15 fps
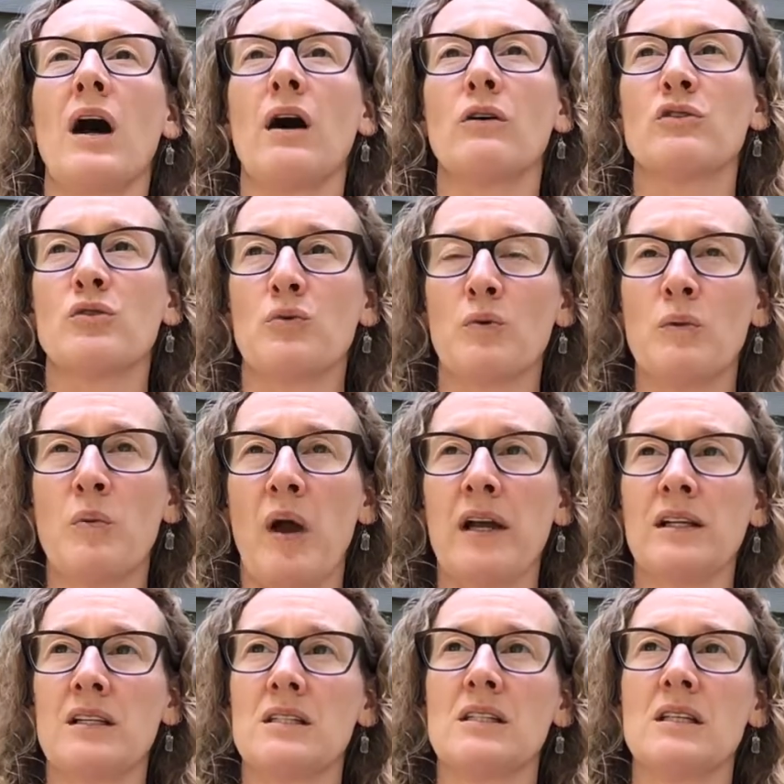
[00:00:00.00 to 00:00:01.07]
Throughout
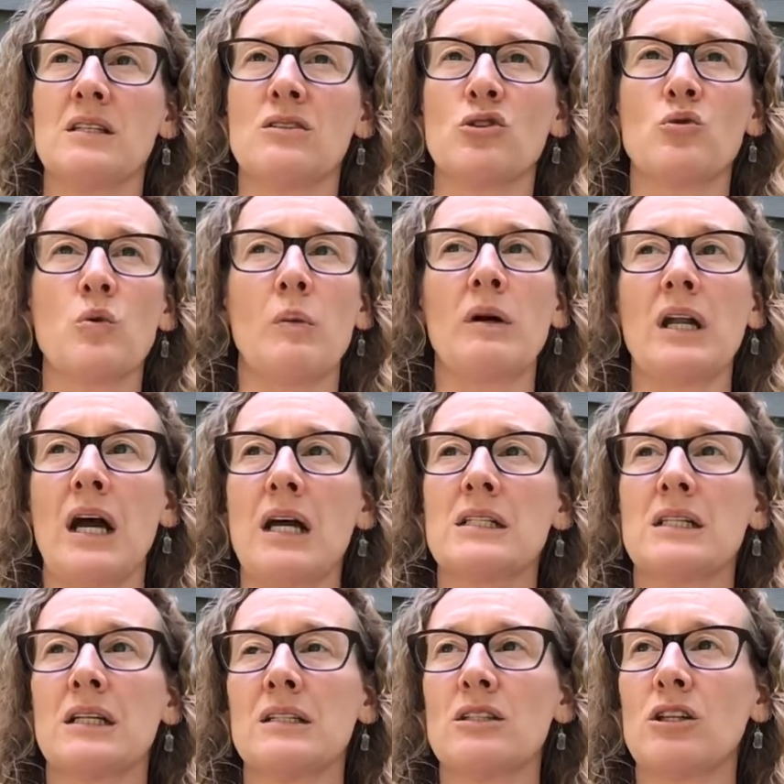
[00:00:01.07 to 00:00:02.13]
3 pregnancies, this
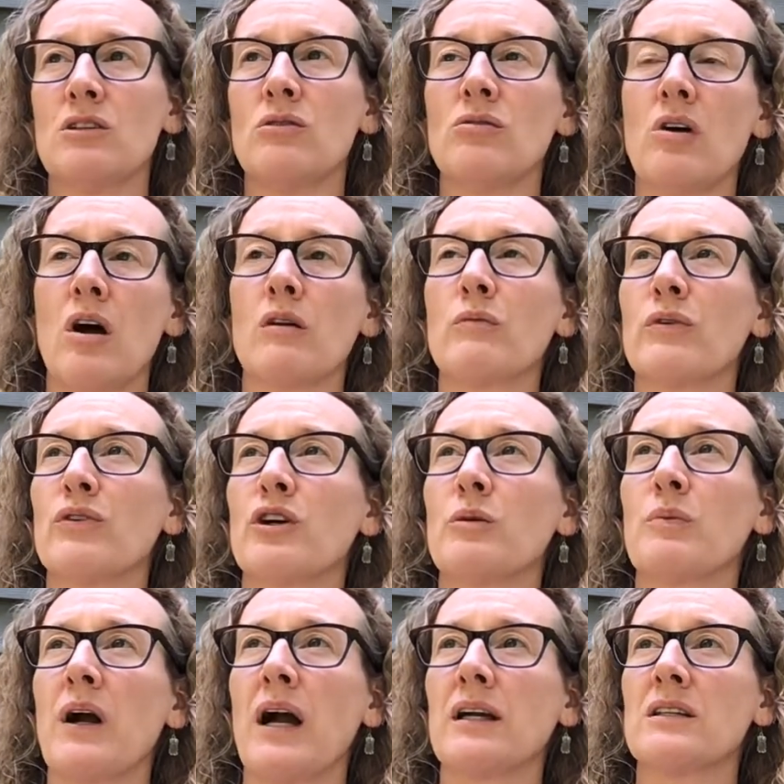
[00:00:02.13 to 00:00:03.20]
woman has continued on
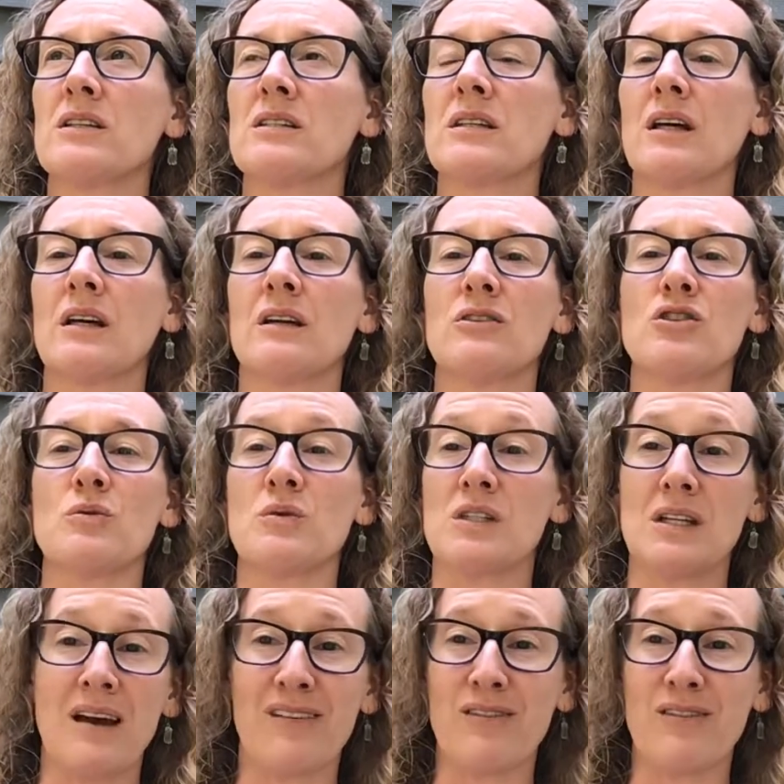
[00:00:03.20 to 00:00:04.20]
with her practice like she